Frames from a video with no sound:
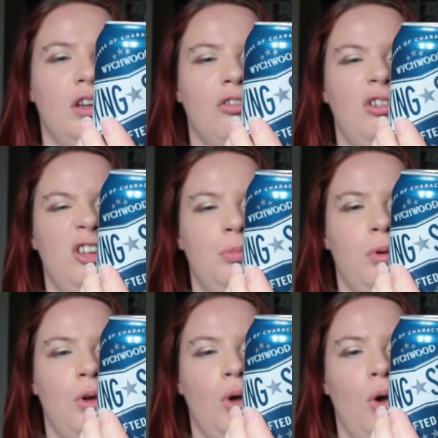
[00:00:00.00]
and crisp
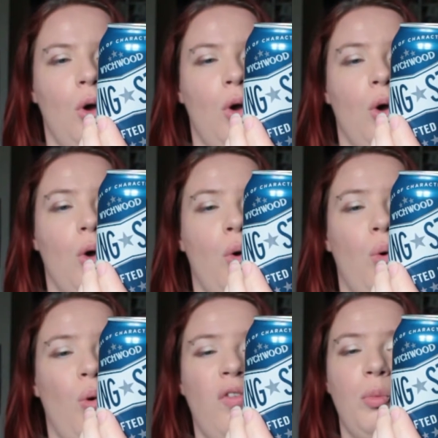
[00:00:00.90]

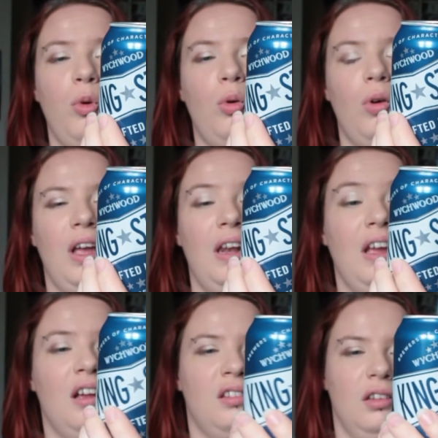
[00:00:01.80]
quaffable
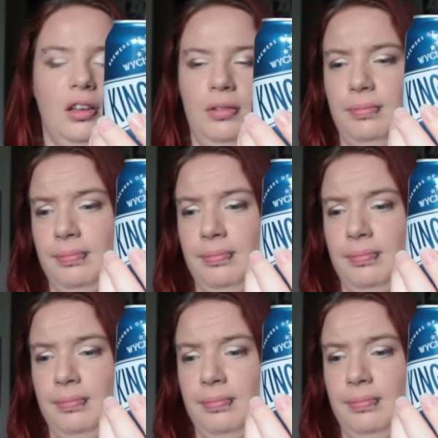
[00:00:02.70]
elixir.